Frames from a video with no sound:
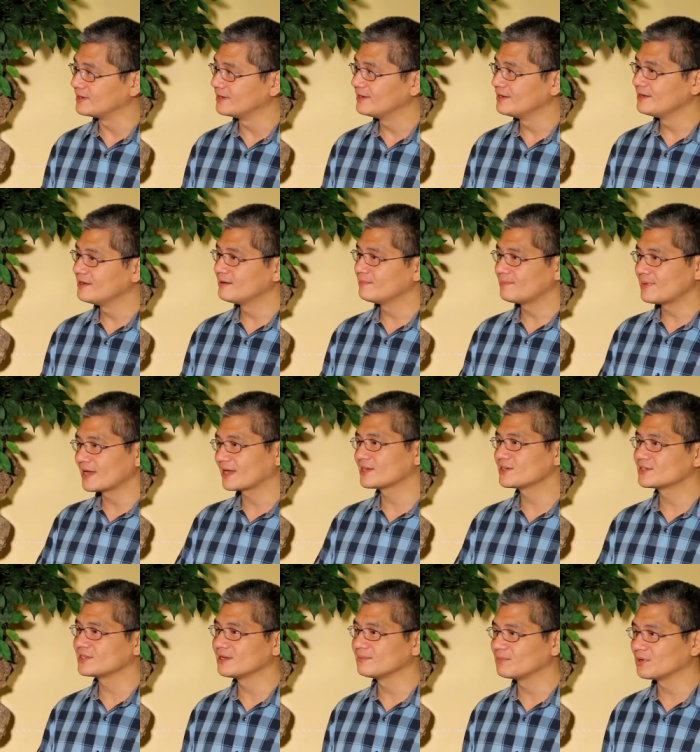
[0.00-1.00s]
Mm-hmm.
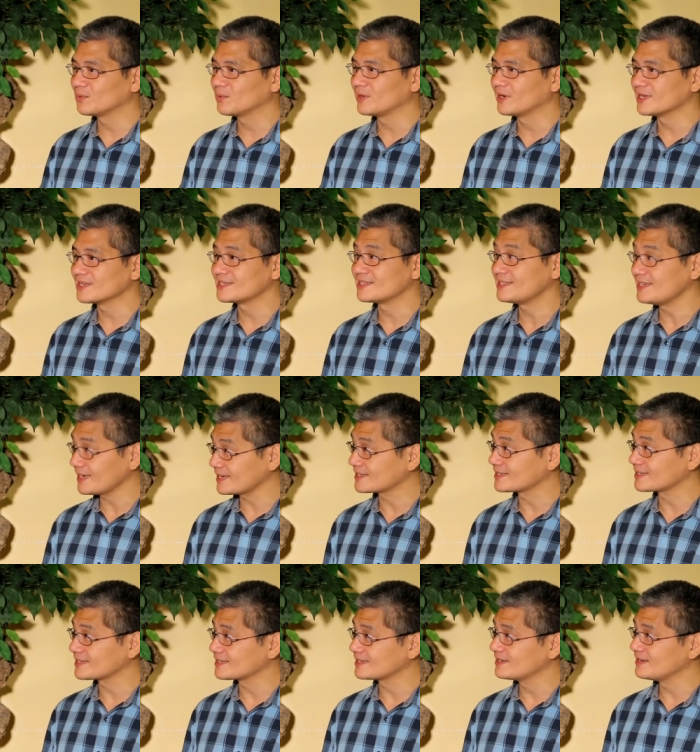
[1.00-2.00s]
Package number one has
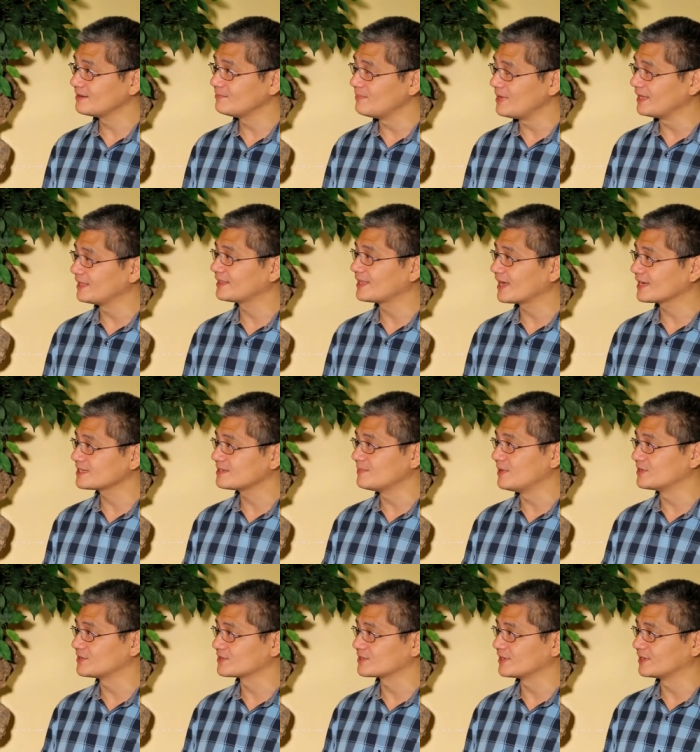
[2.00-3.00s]
six main tax
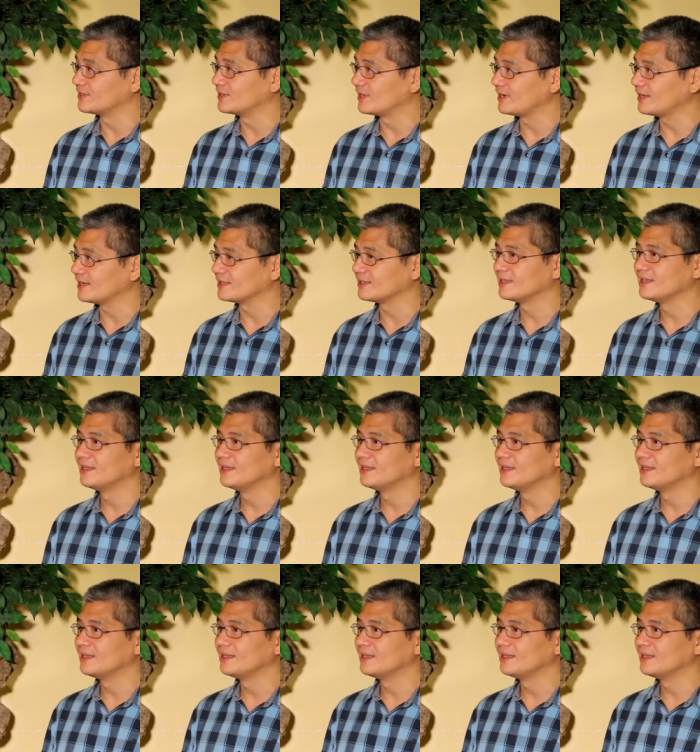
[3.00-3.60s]
measures under it.